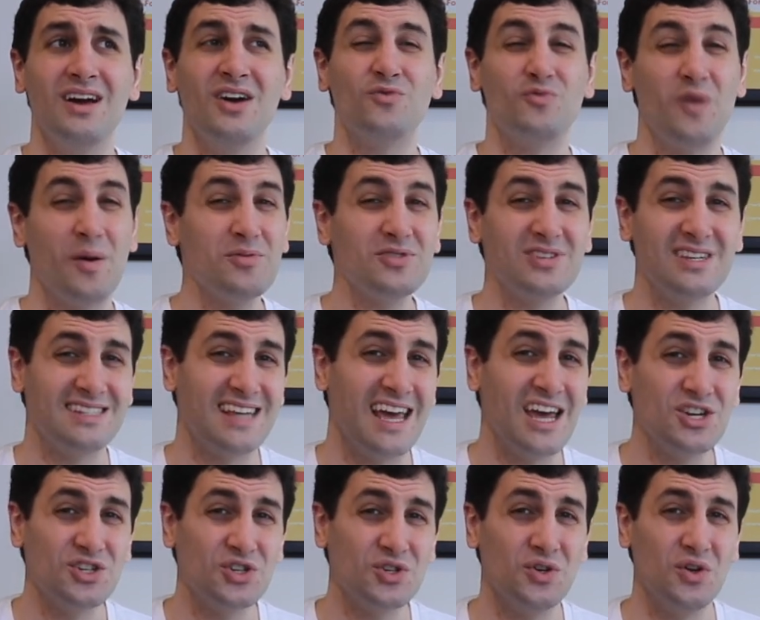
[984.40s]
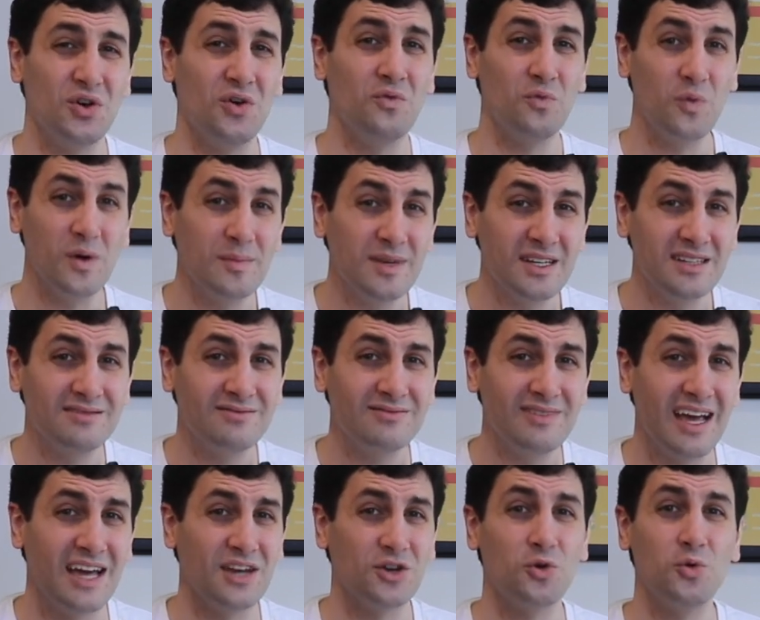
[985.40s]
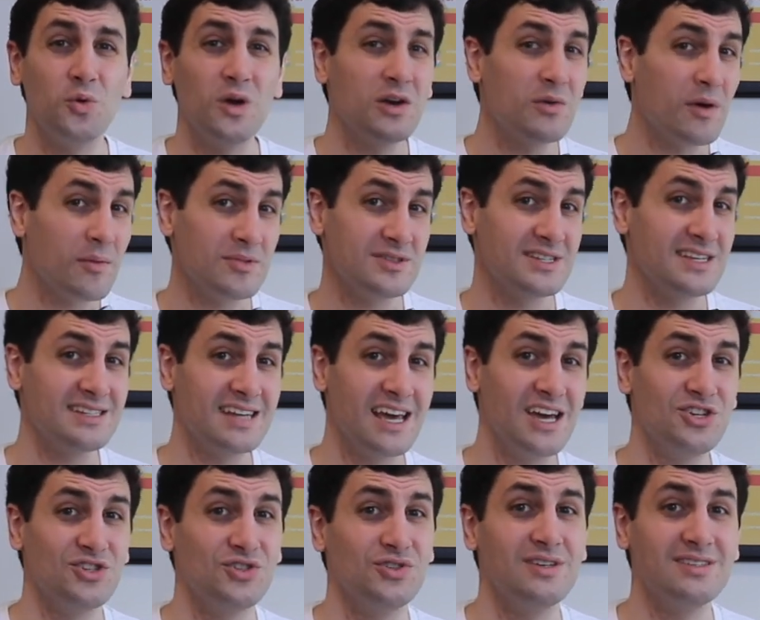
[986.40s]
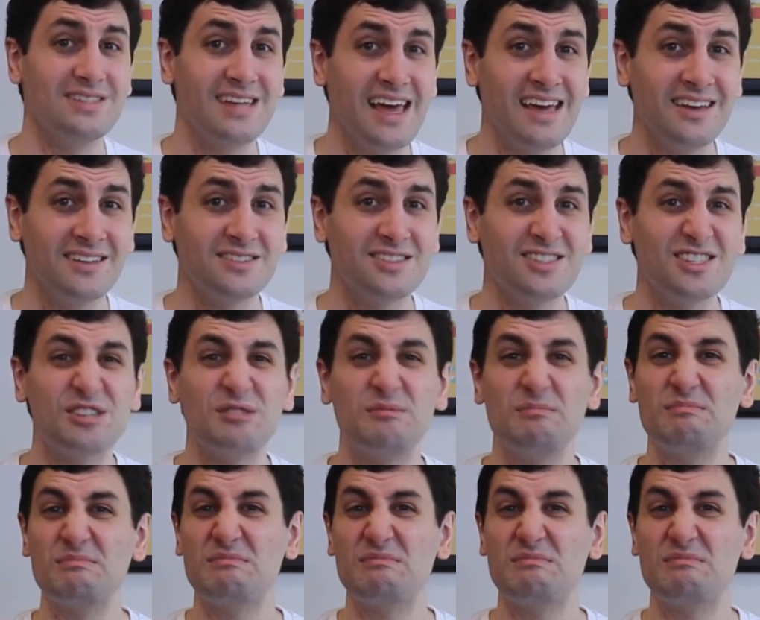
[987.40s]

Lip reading: representation of women and queer representation in texts?